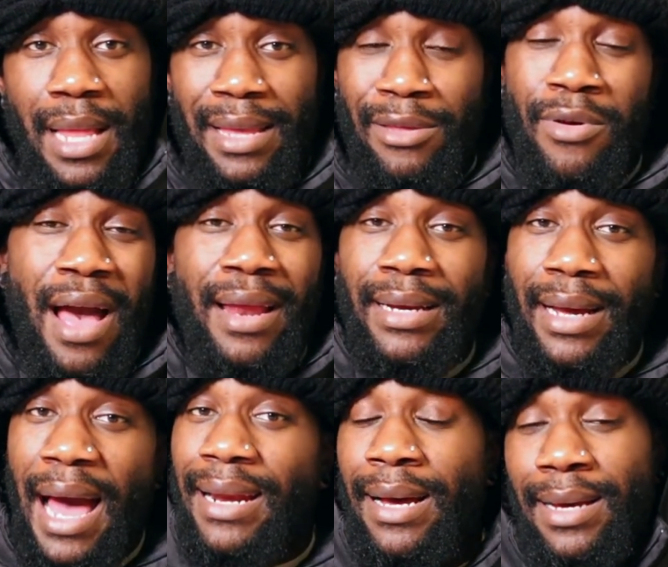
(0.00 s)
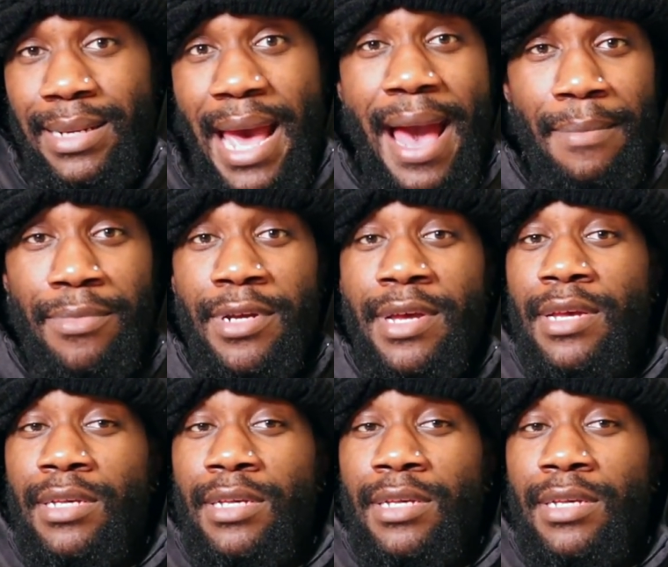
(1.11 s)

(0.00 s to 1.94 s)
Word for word: Like, you kinda gotta adapt.